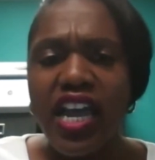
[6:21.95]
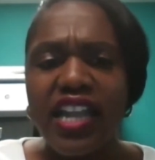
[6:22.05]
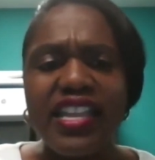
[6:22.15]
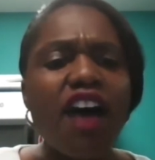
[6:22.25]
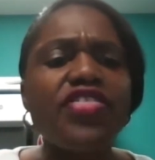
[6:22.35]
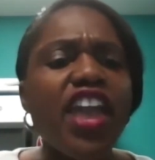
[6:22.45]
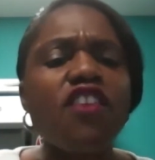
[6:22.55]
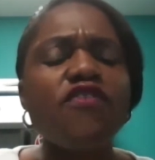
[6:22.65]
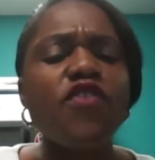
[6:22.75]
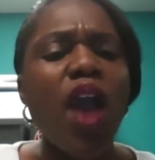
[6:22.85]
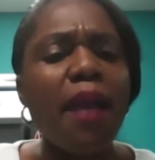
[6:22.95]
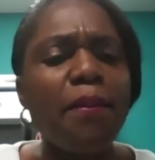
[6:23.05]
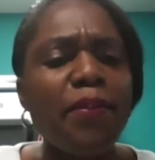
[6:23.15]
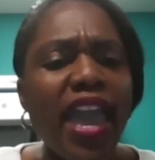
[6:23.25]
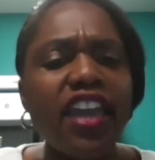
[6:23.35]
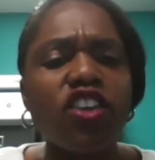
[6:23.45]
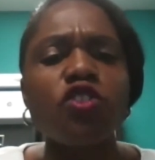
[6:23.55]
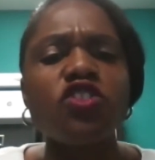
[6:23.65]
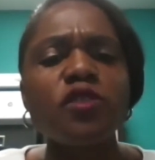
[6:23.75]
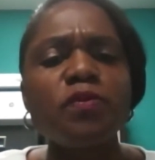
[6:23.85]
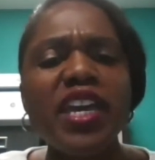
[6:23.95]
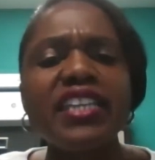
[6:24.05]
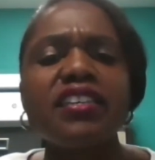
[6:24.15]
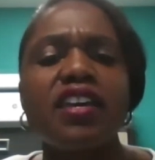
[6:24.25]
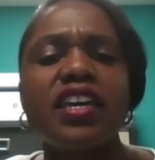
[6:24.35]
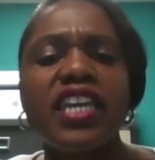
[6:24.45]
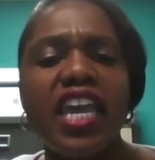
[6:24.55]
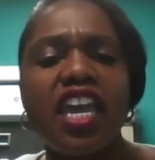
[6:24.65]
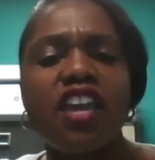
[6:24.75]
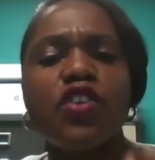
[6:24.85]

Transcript: Now, therefore, I beg you, speak to the king,